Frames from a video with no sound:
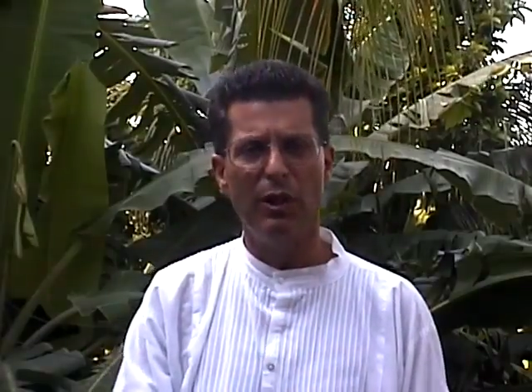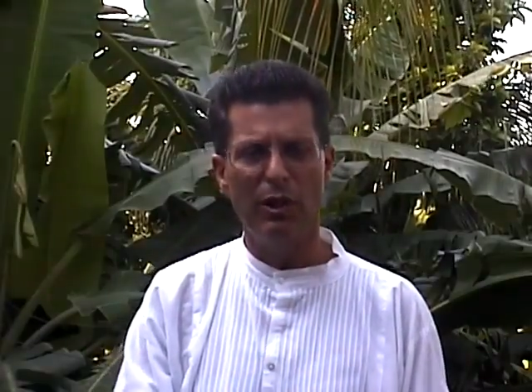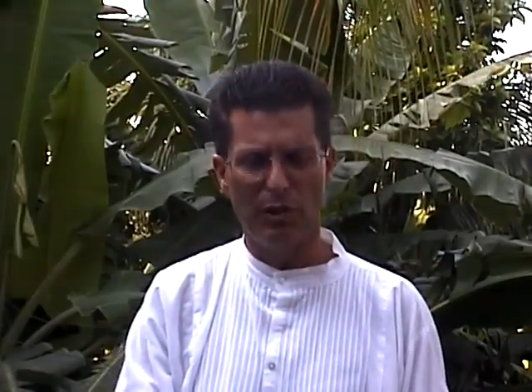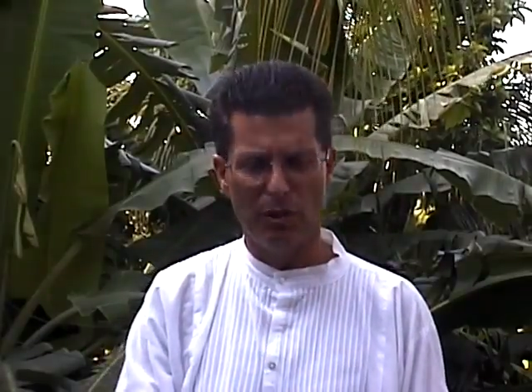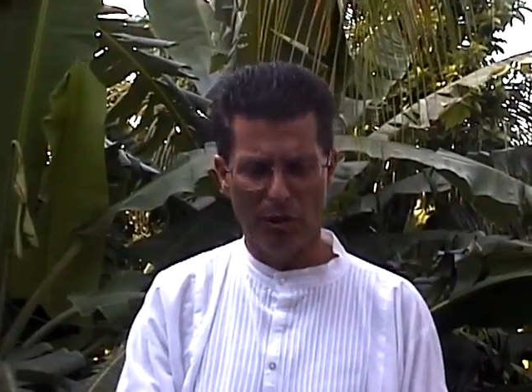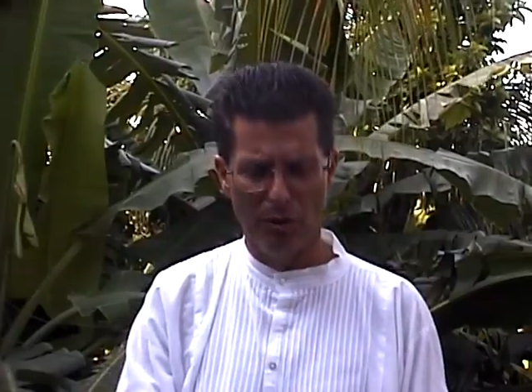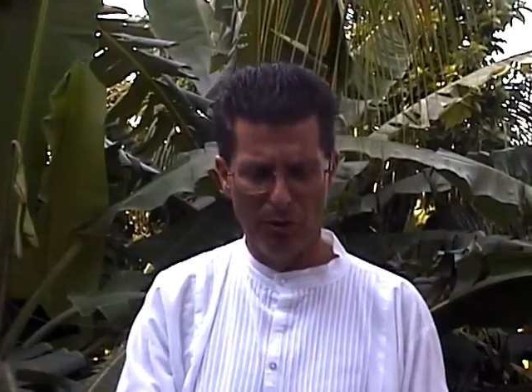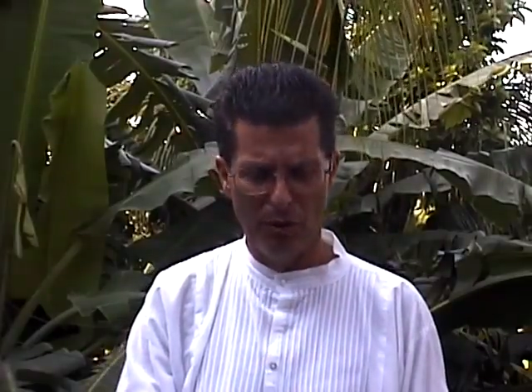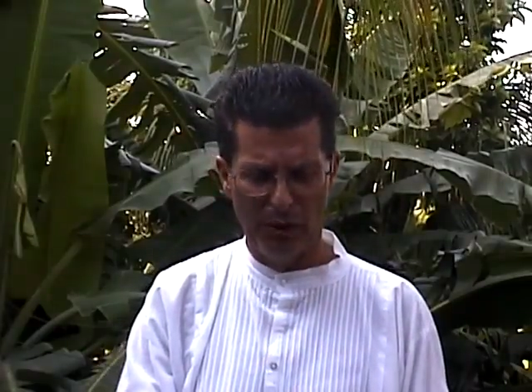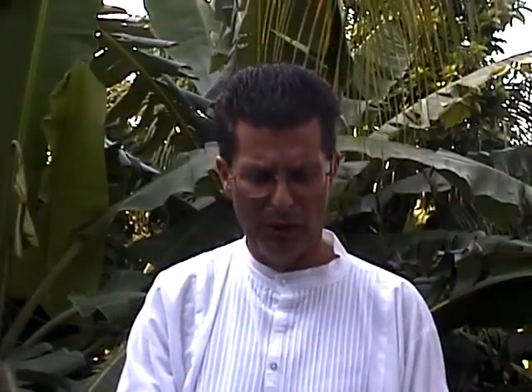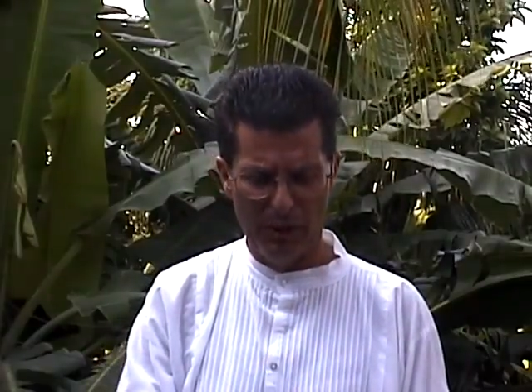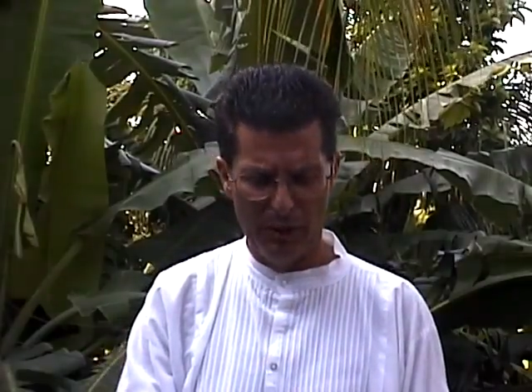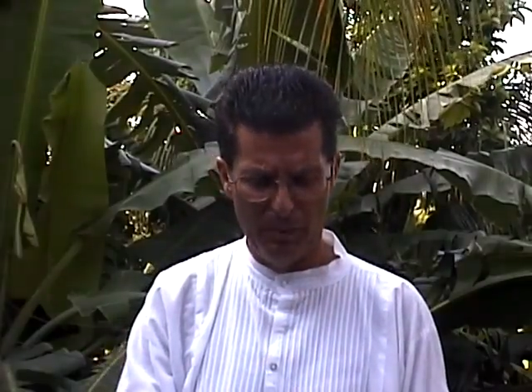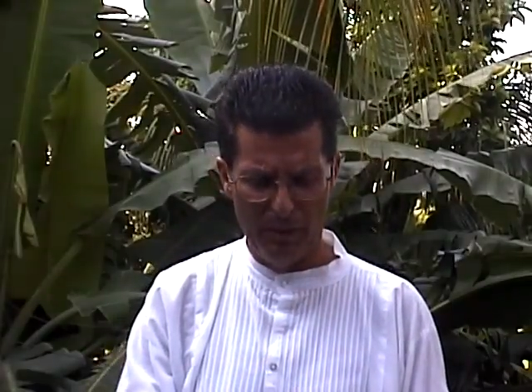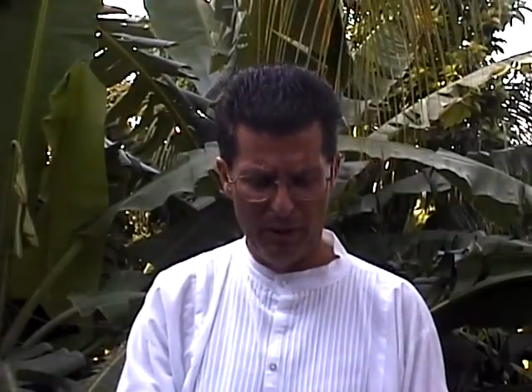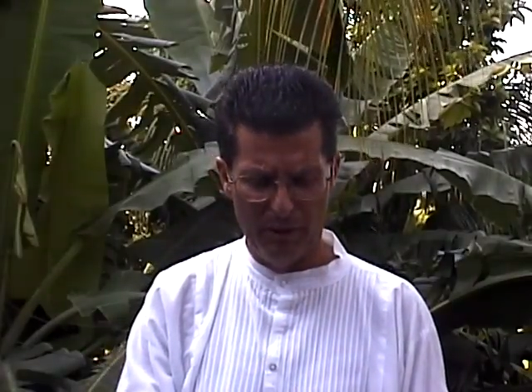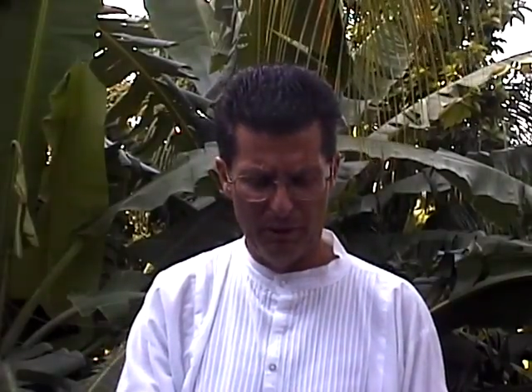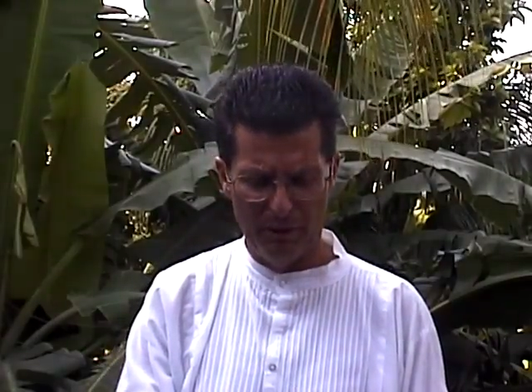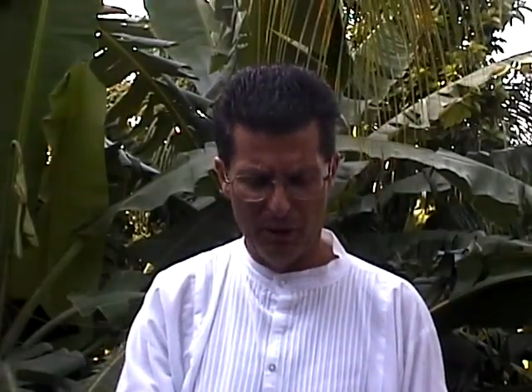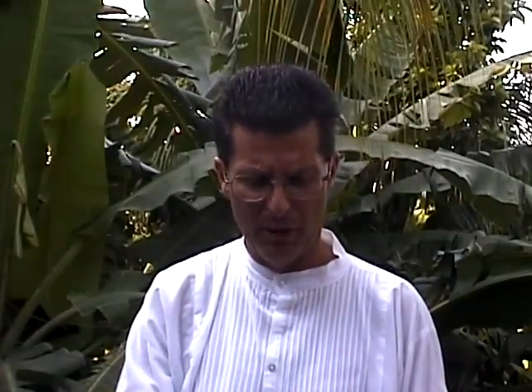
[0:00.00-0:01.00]
truly
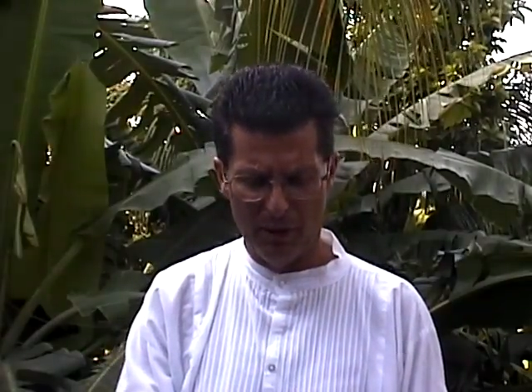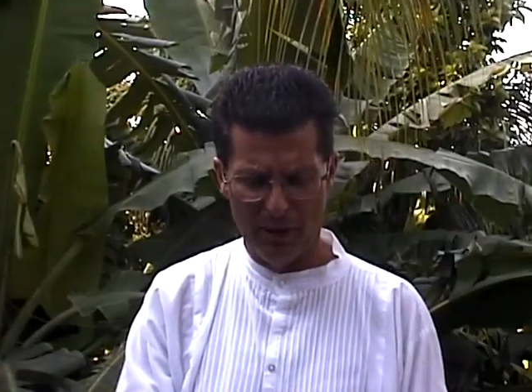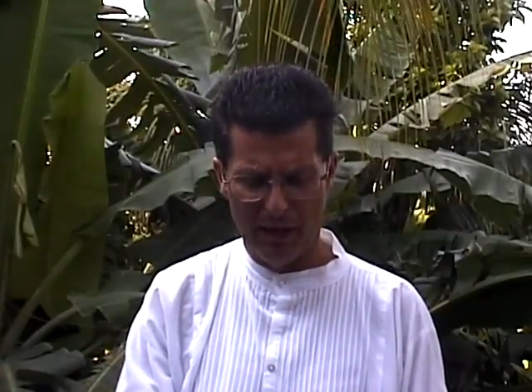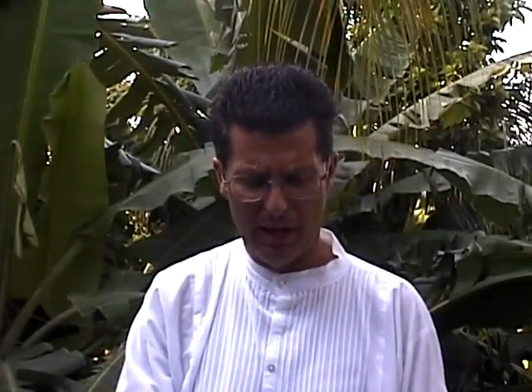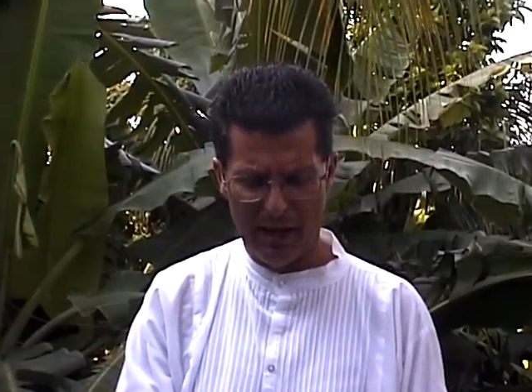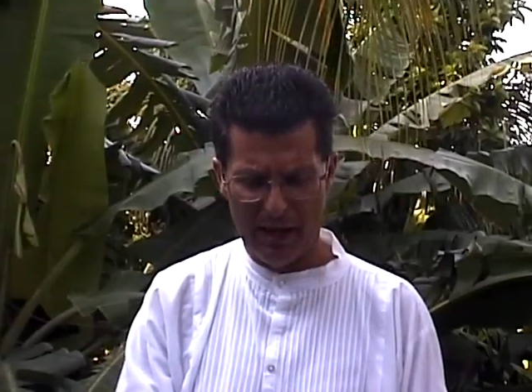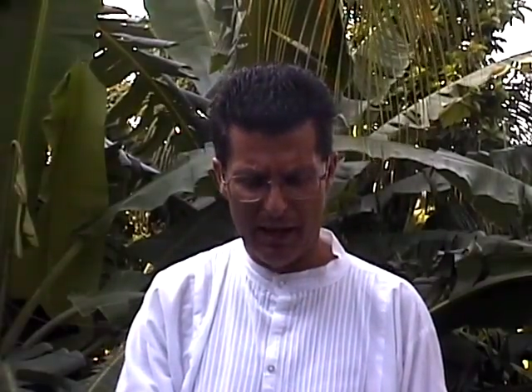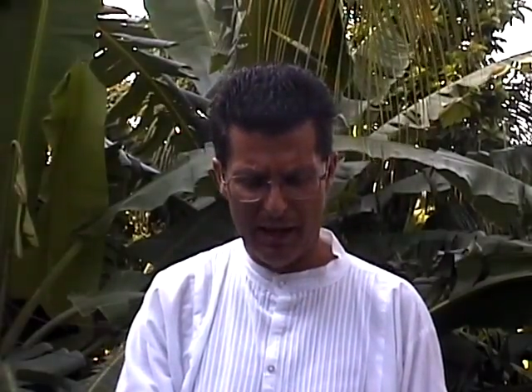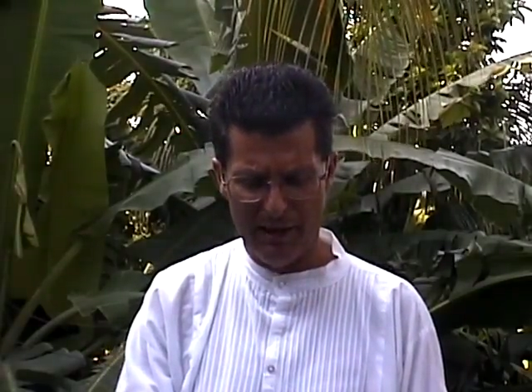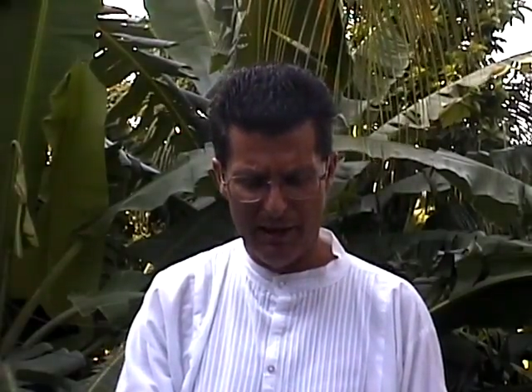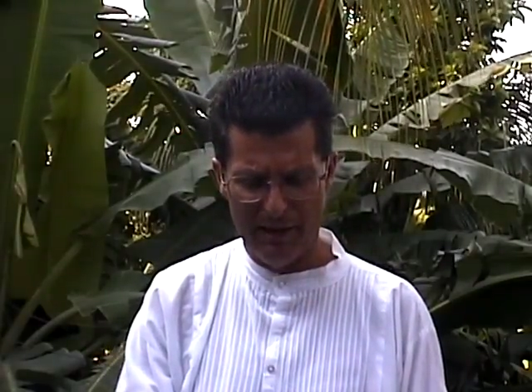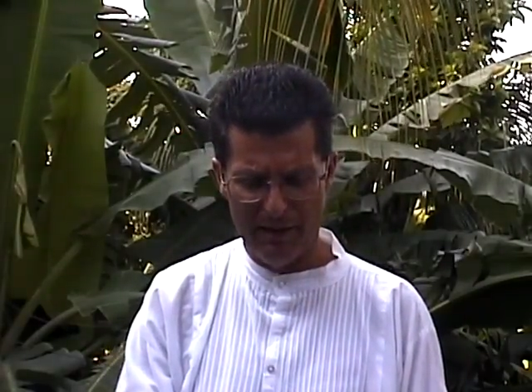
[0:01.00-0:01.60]
before God?